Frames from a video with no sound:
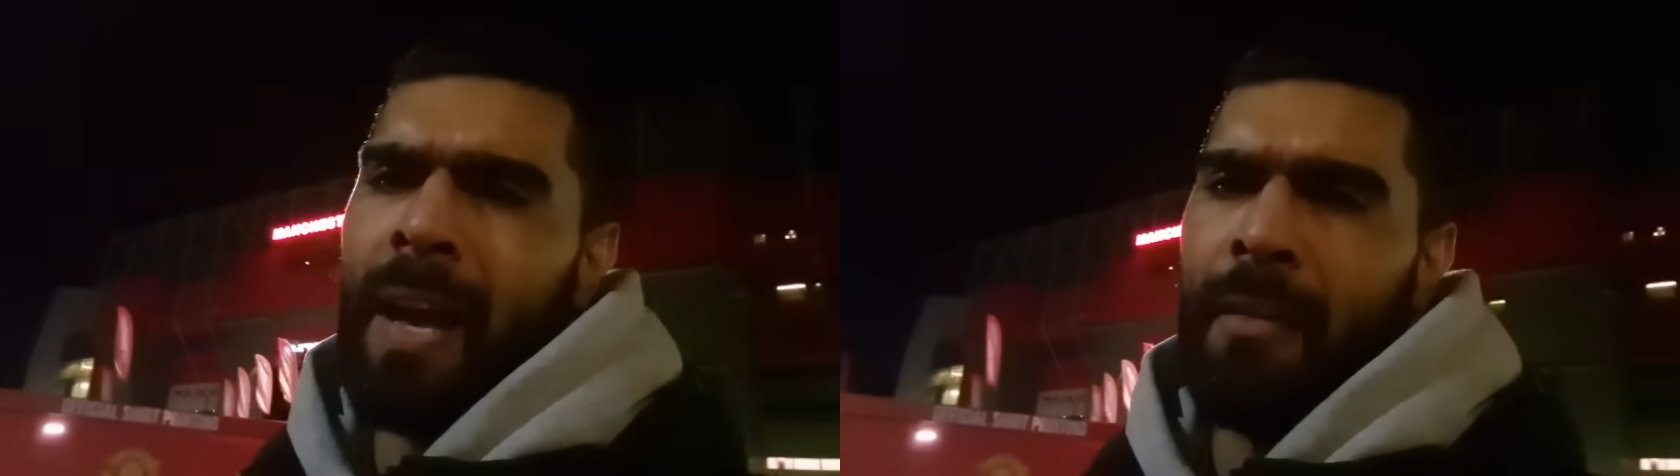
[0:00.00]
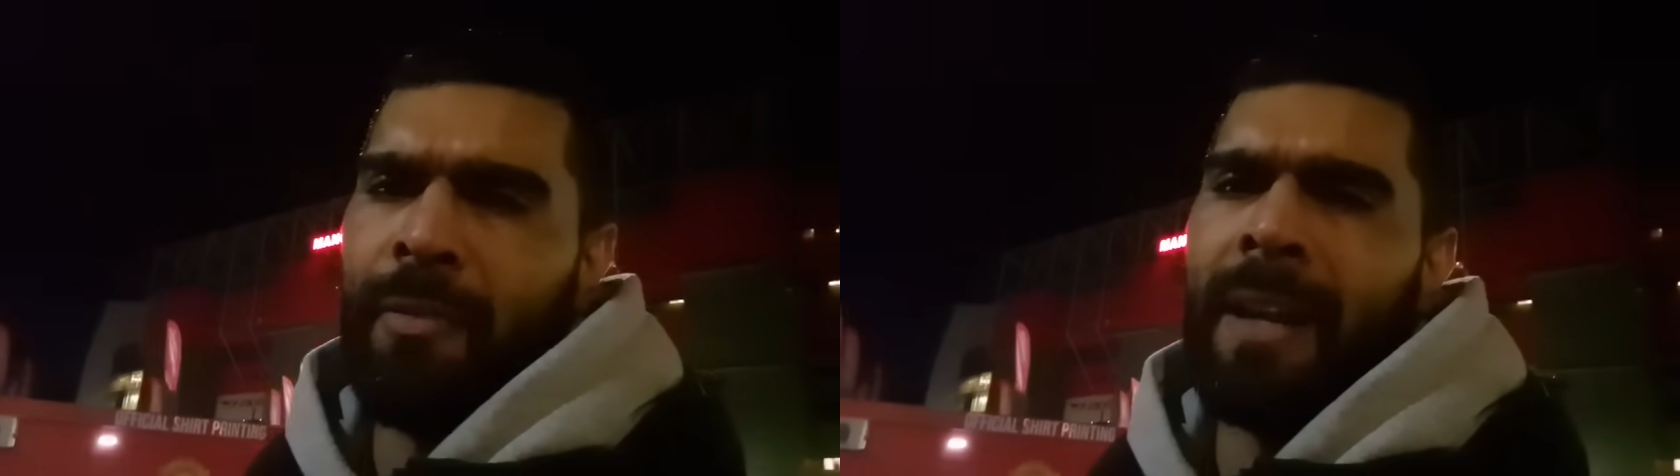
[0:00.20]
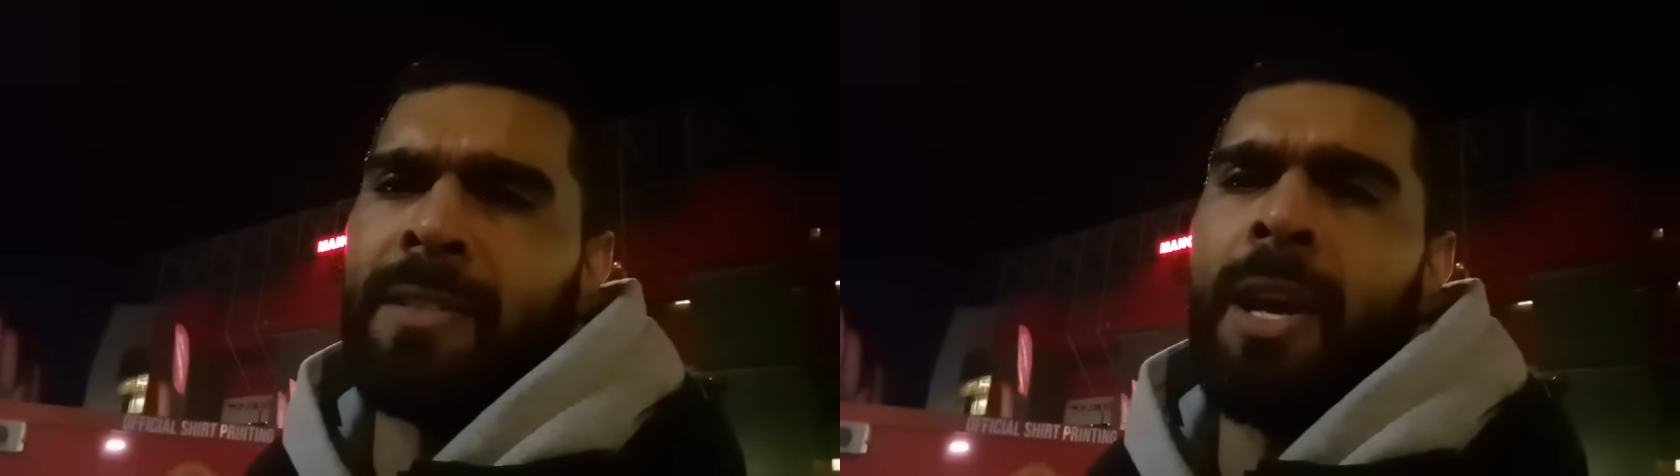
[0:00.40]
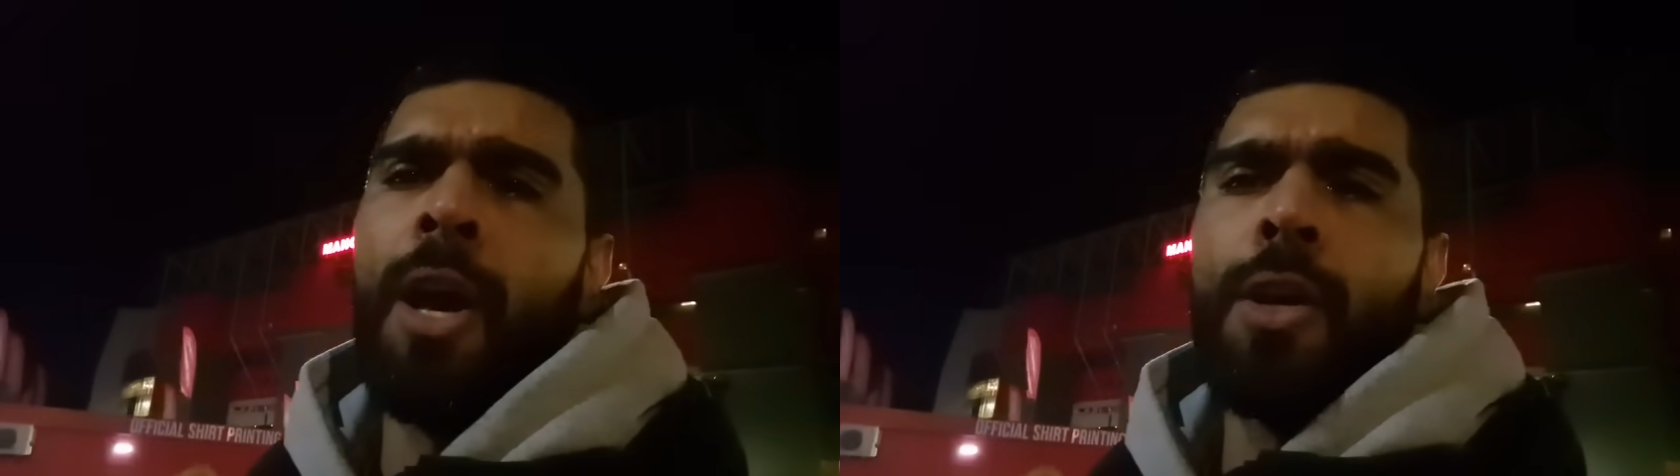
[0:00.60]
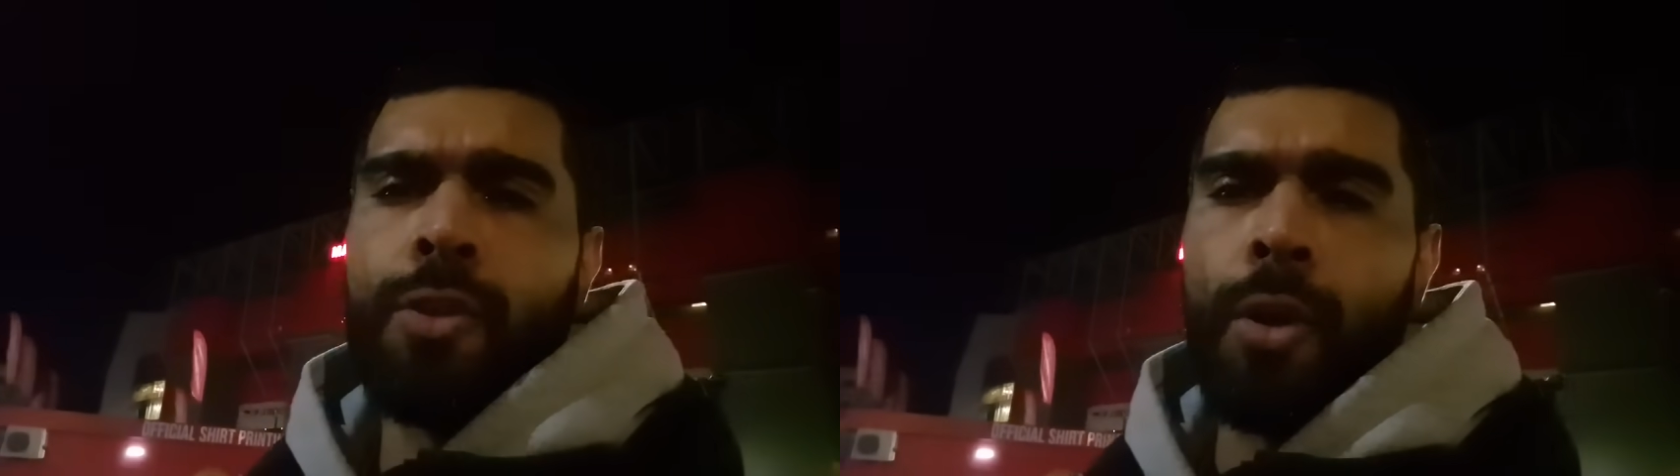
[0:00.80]
United fans
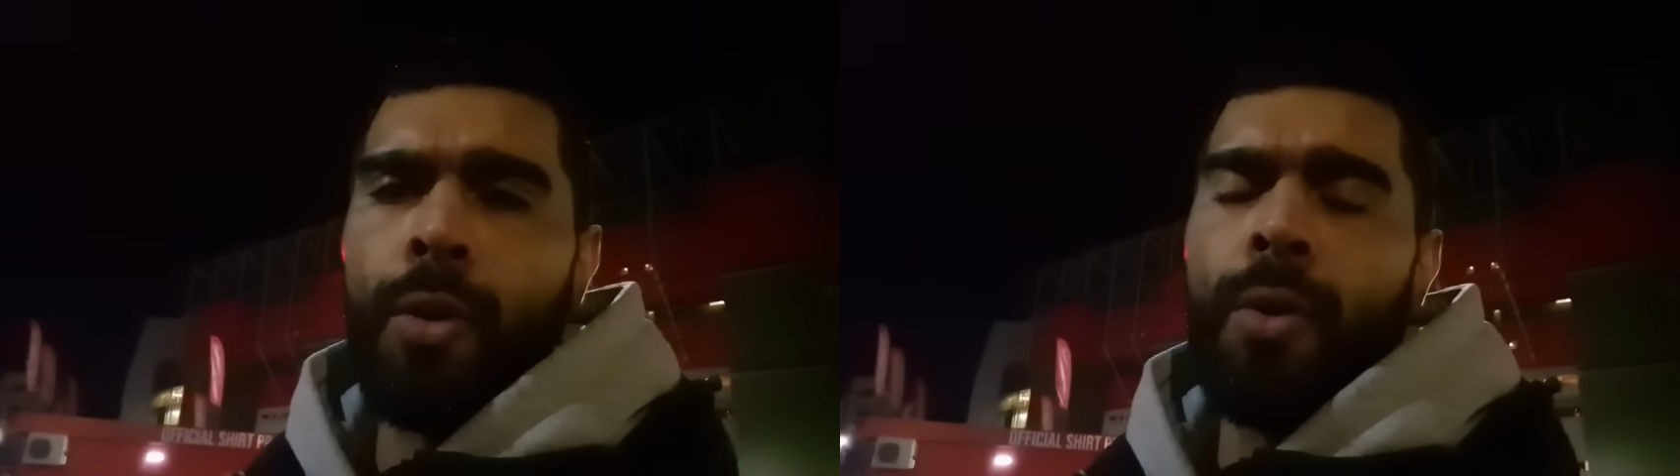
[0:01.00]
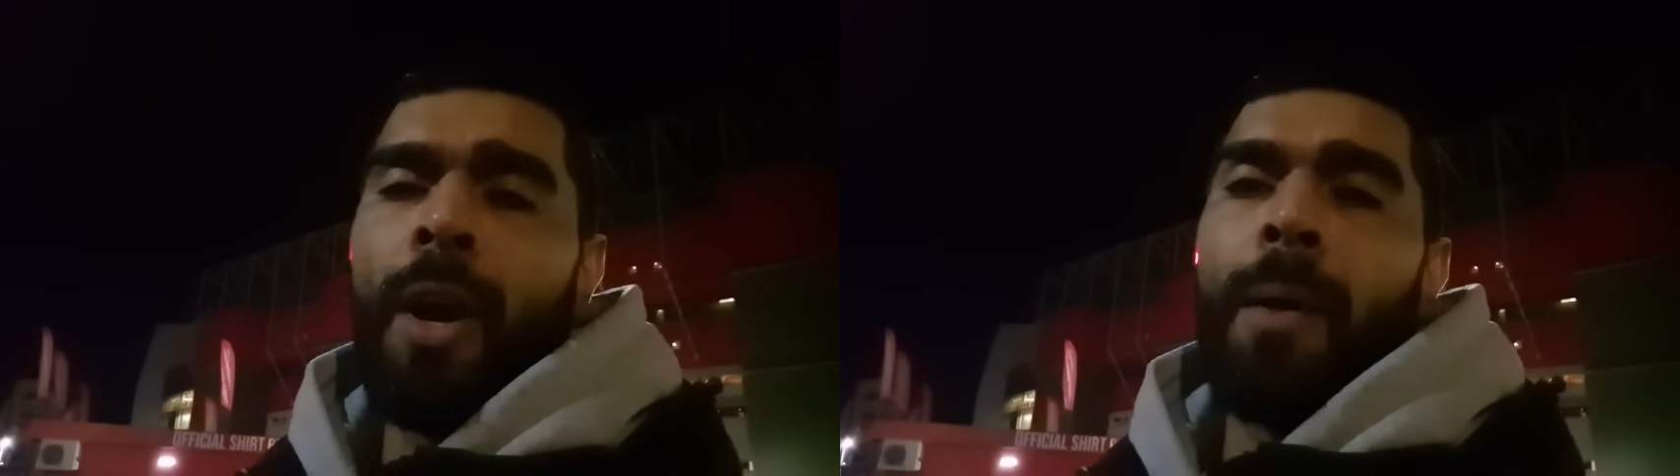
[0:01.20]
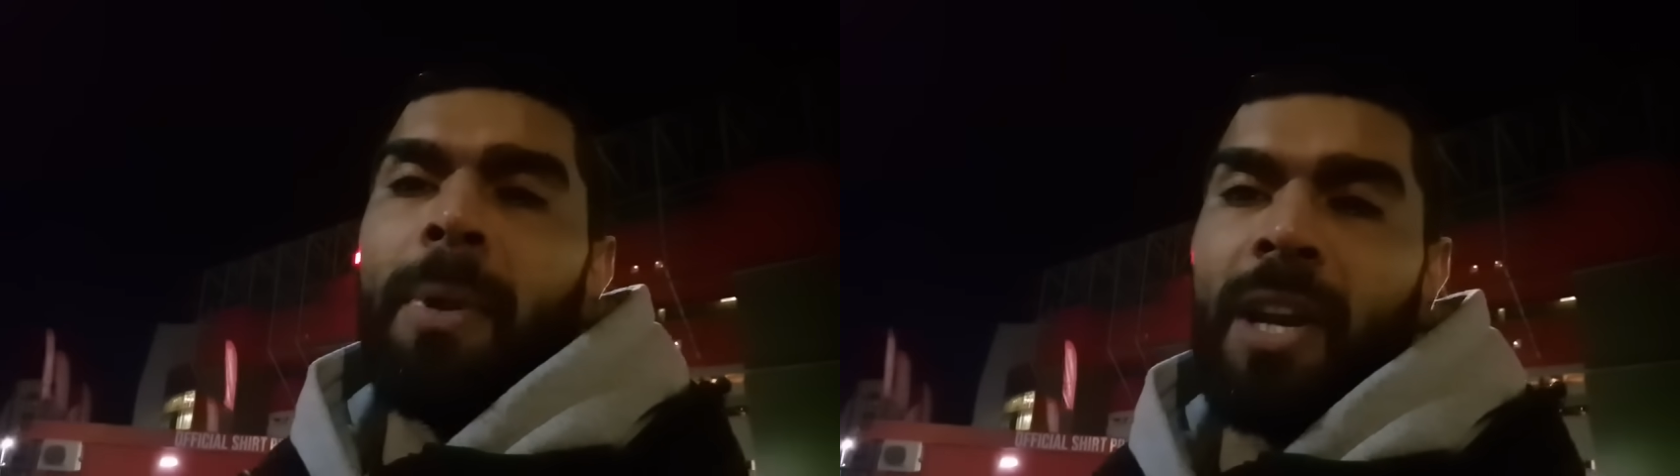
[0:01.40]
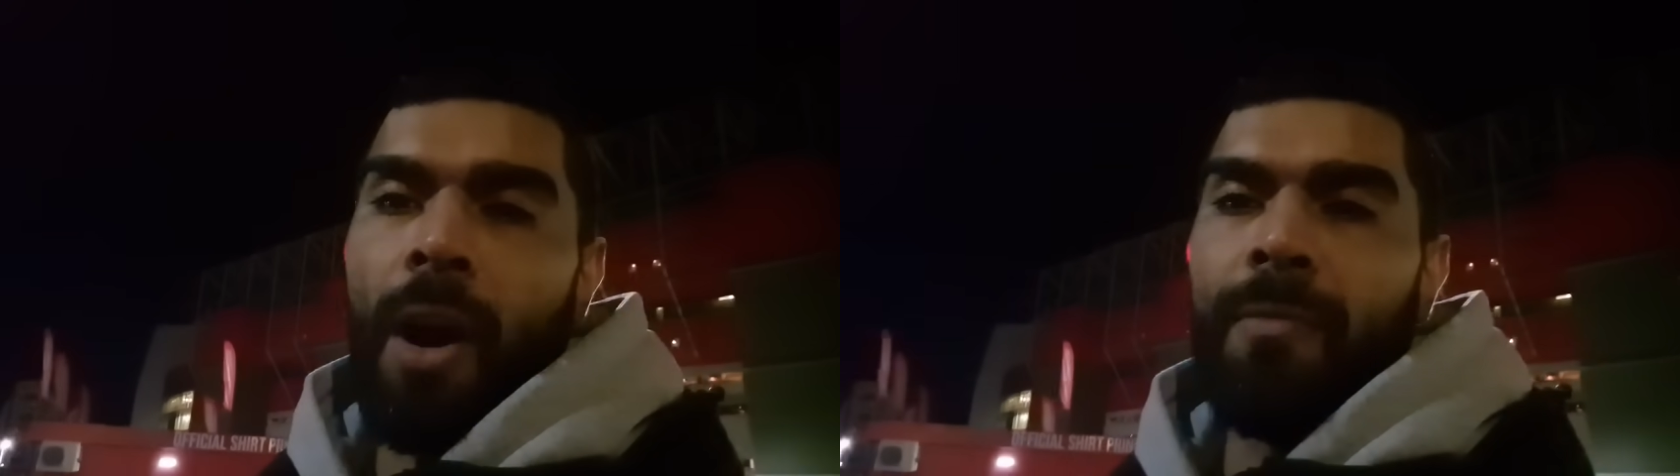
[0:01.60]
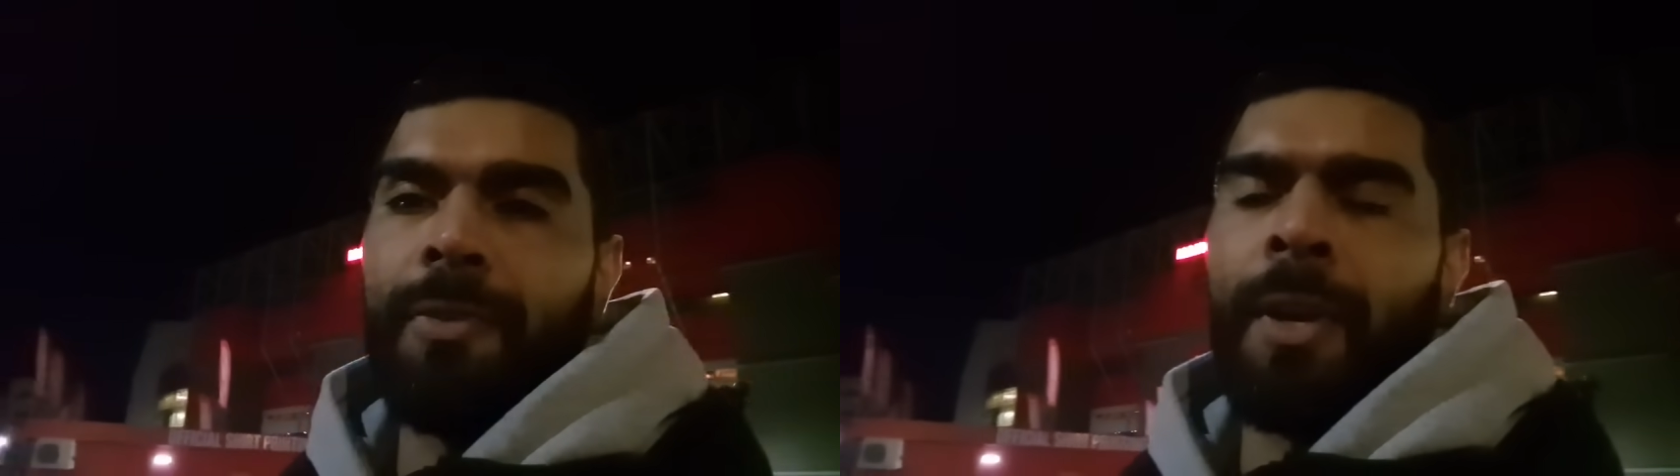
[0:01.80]
to be
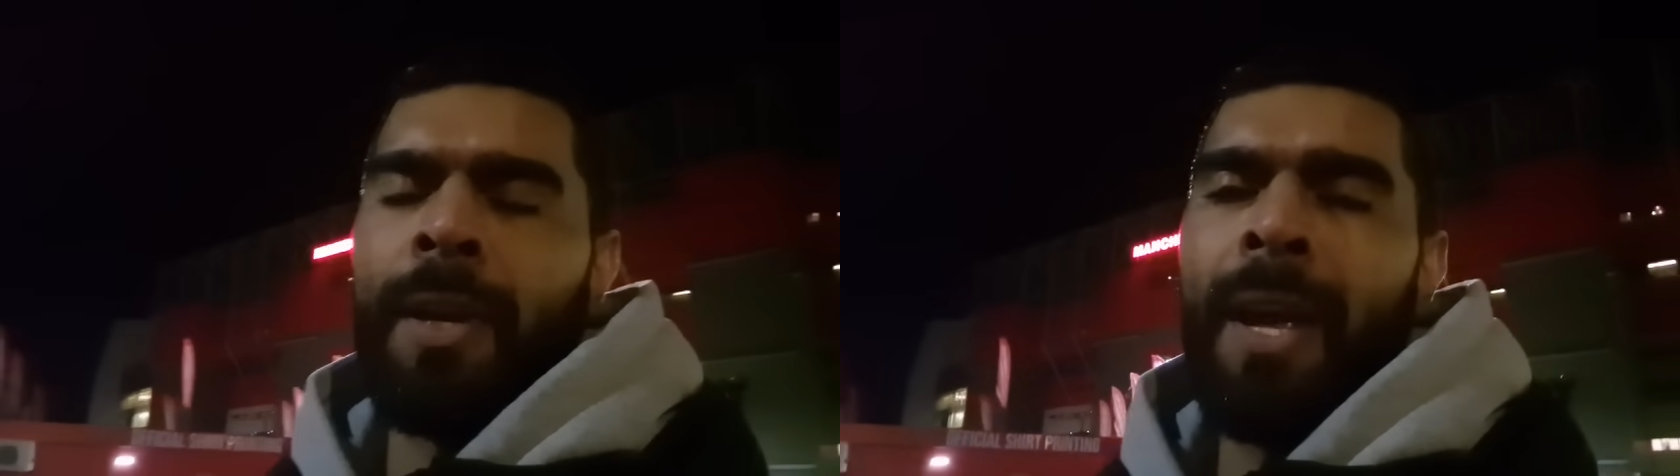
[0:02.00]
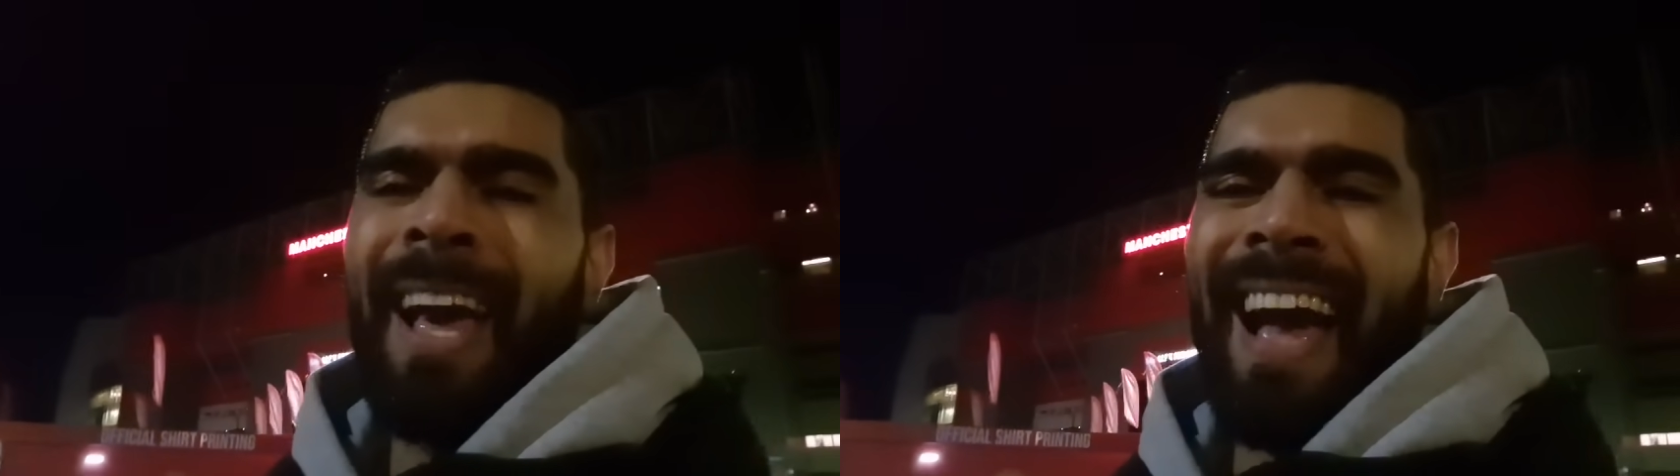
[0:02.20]
confident